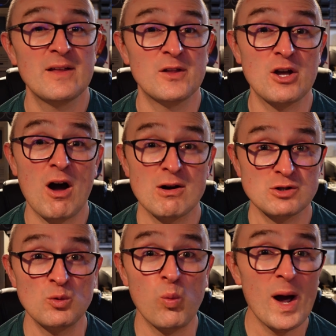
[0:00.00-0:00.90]
The car
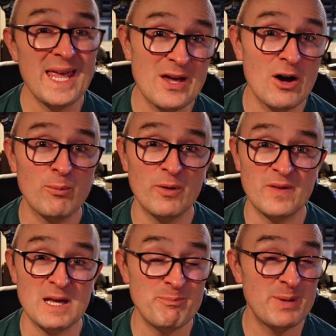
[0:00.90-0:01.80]
should wake up with
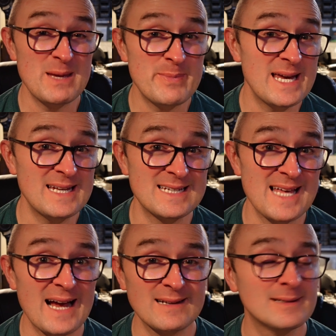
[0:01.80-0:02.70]
the PP
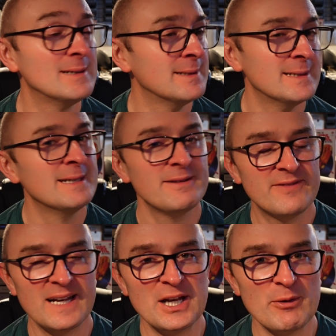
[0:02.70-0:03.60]
detect.
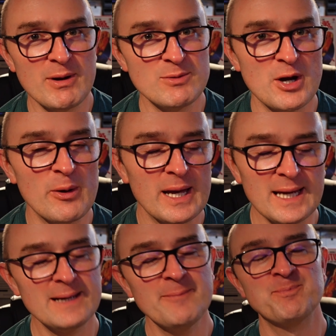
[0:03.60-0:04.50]
Fill in your own joke
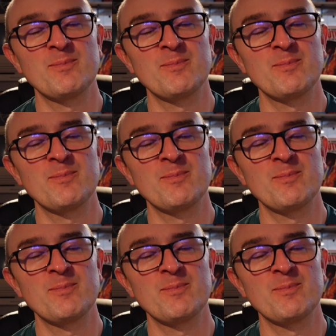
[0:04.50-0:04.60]
here.